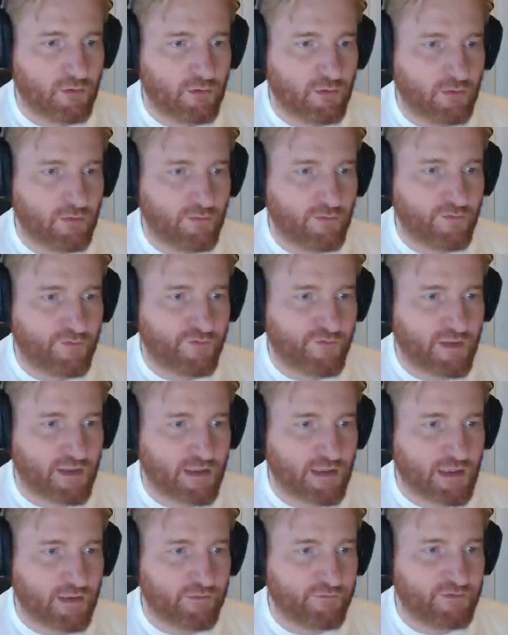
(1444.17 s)
Let's take
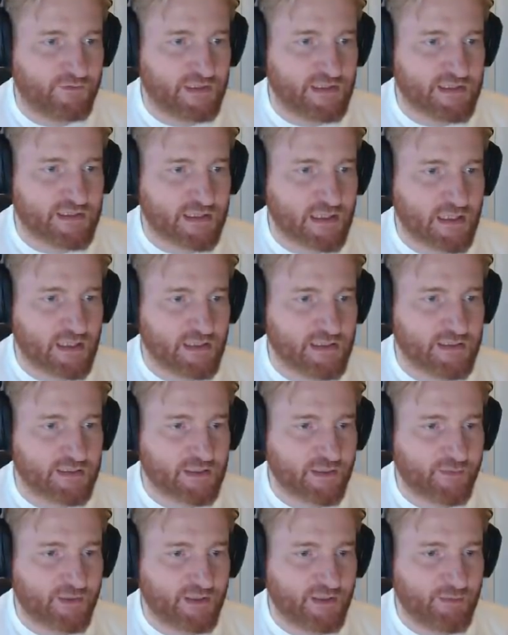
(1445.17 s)
out these guys
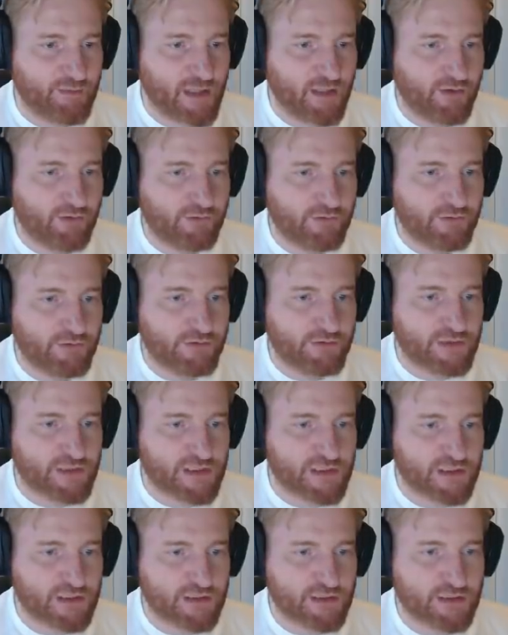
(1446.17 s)
up in the
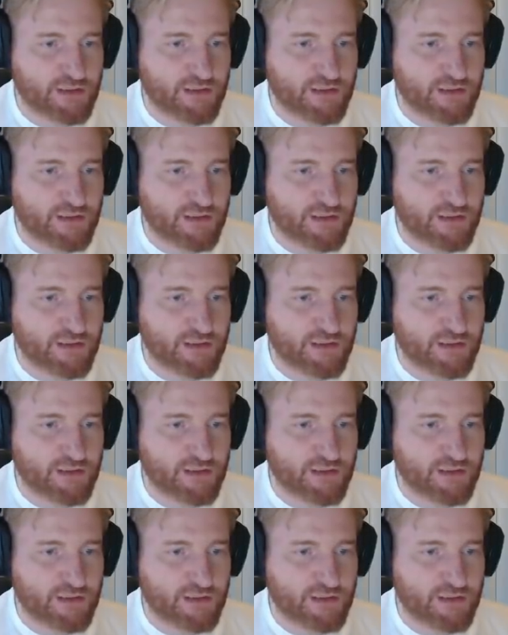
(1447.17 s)
mountains.